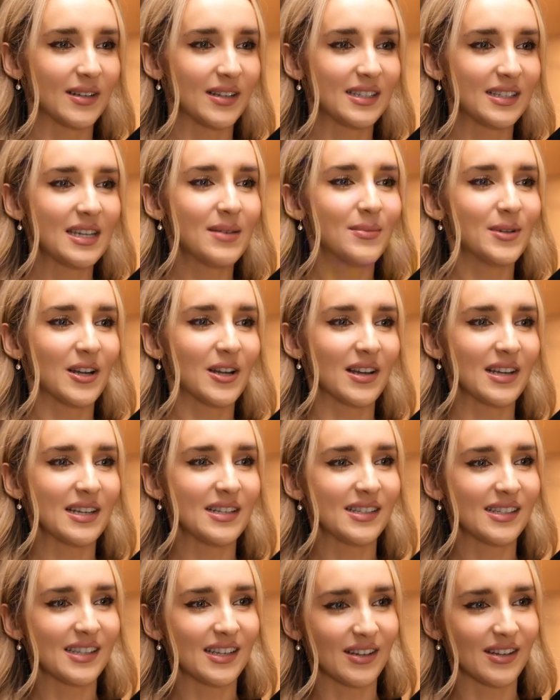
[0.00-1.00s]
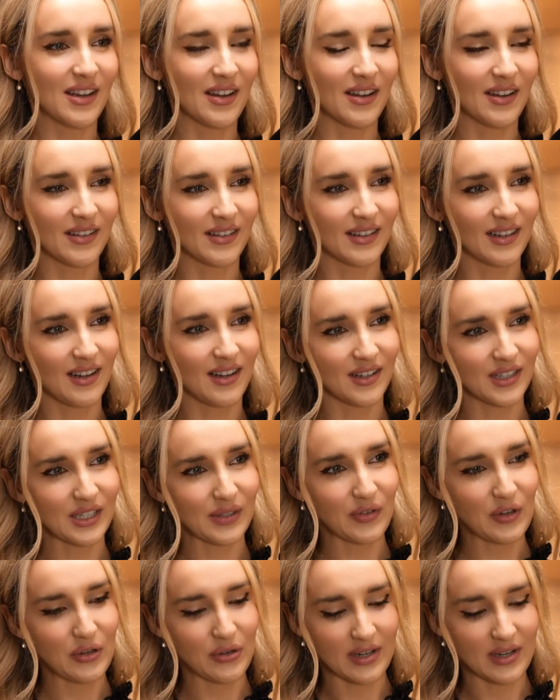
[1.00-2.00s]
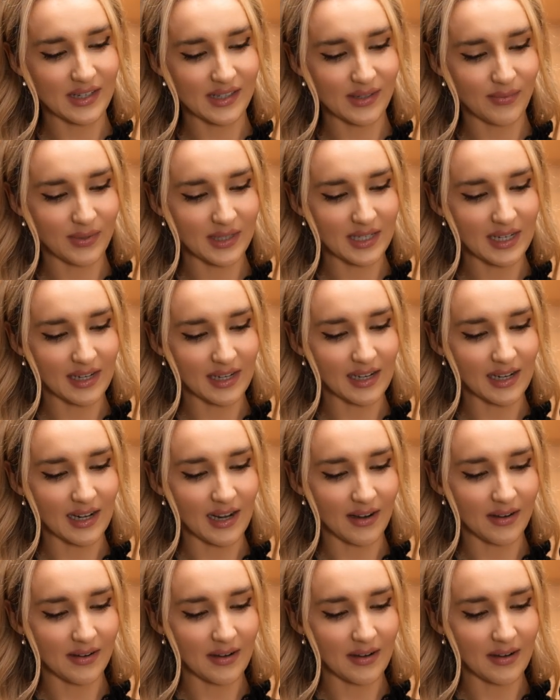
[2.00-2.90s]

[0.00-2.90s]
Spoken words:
demonized in the last few years in particular.